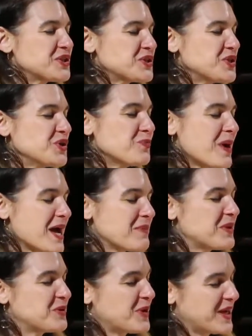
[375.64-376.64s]
To my
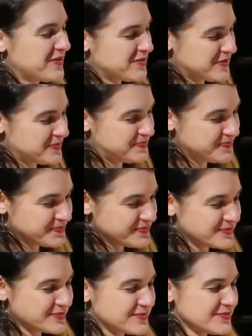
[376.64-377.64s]
midwife,
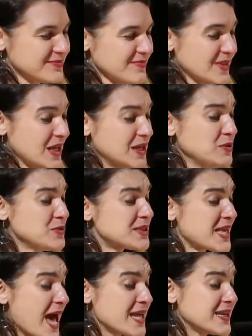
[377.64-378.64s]
you
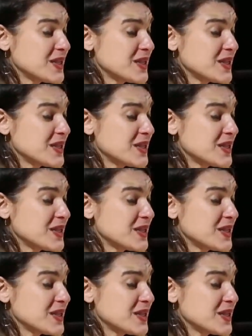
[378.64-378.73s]
sat